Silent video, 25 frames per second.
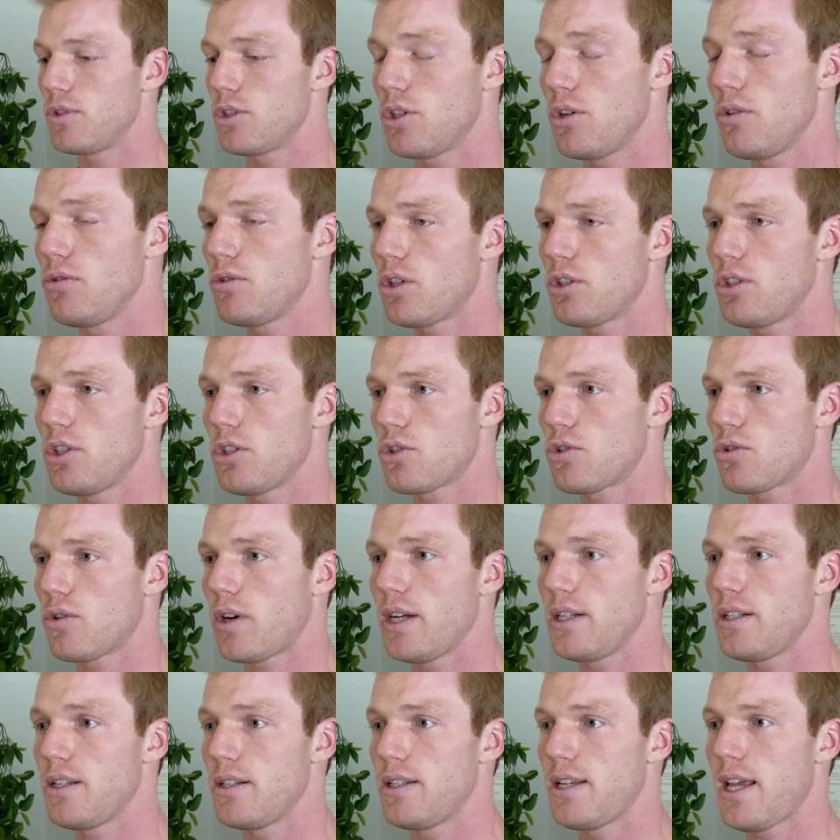Students are just
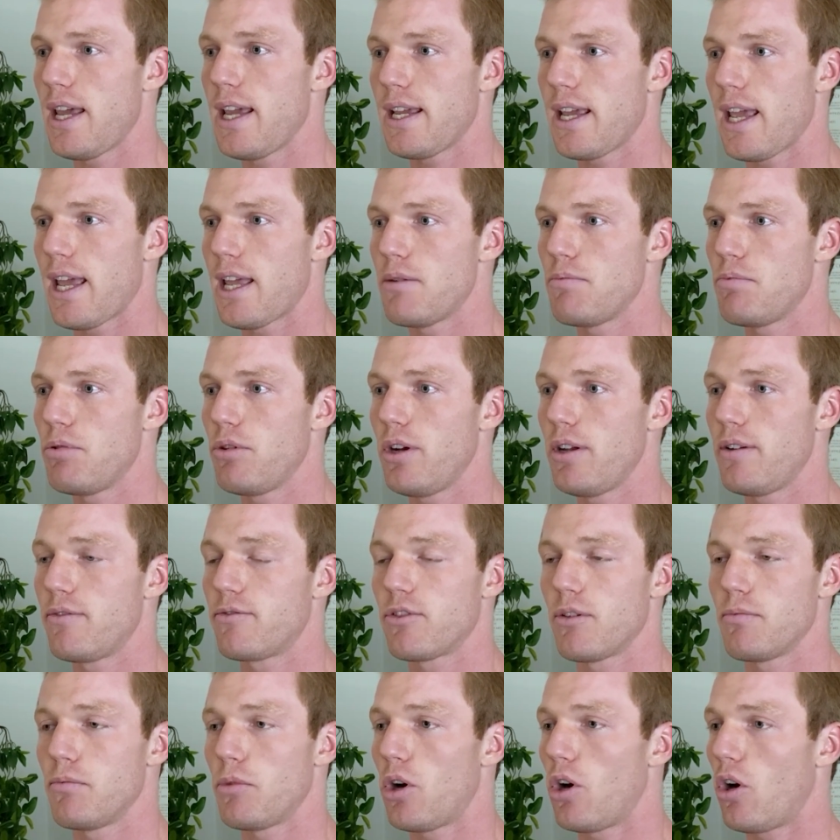trying to take input
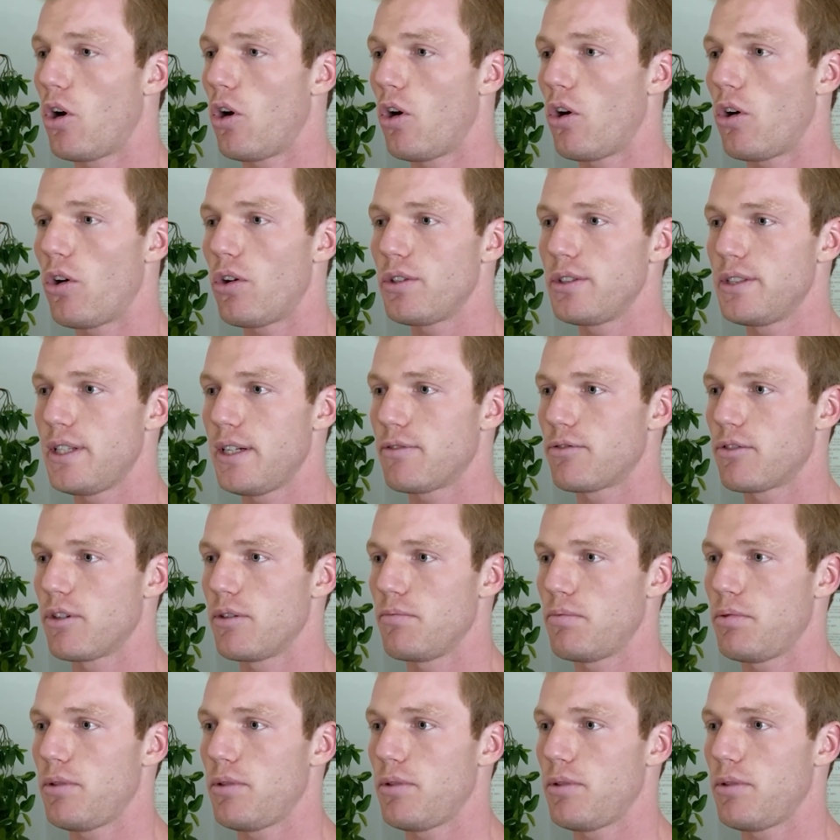from all different